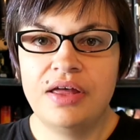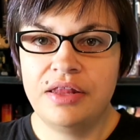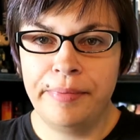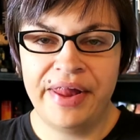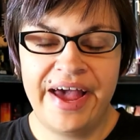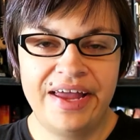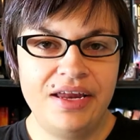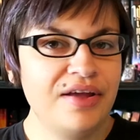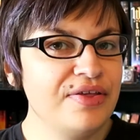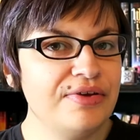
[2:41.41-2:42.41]
The
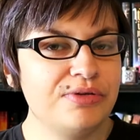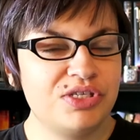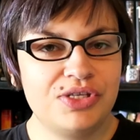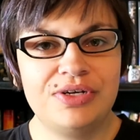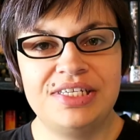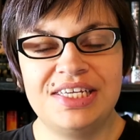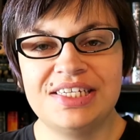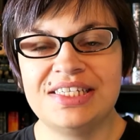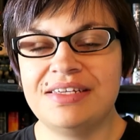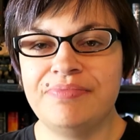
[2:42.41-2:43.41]
plan? Use 36